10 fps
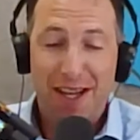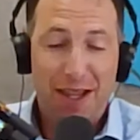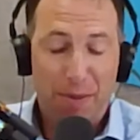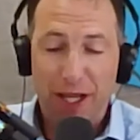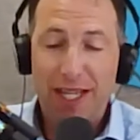
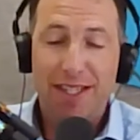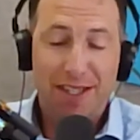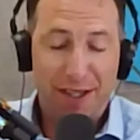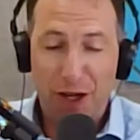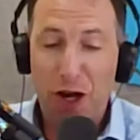the place
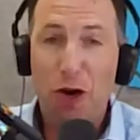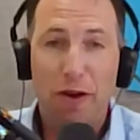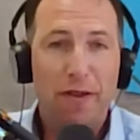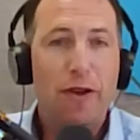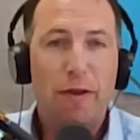to go
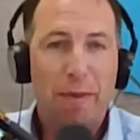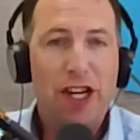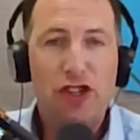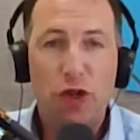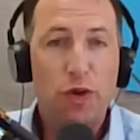if you have a
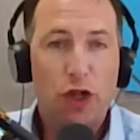patient who's